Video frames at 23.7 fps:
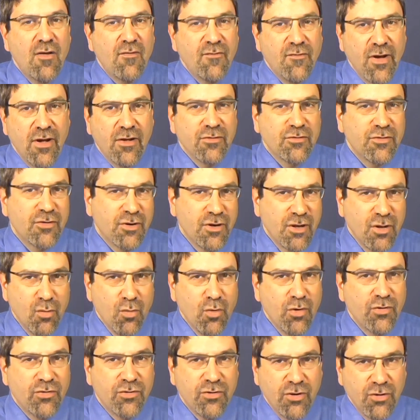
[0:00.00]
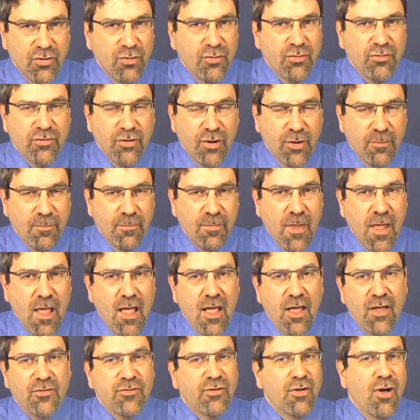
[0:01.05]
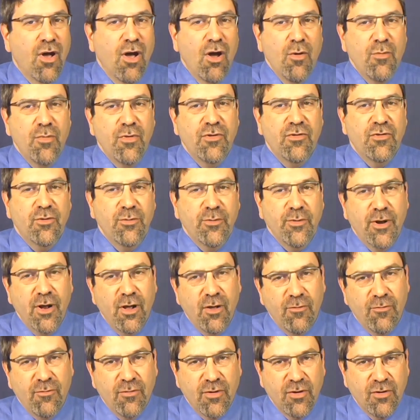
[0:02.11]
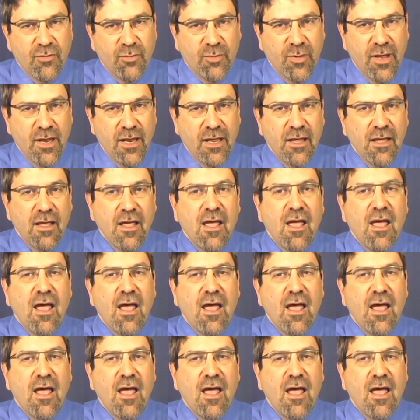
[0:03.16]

voluntarily wish to do so. So I hope this has been helpful in explaining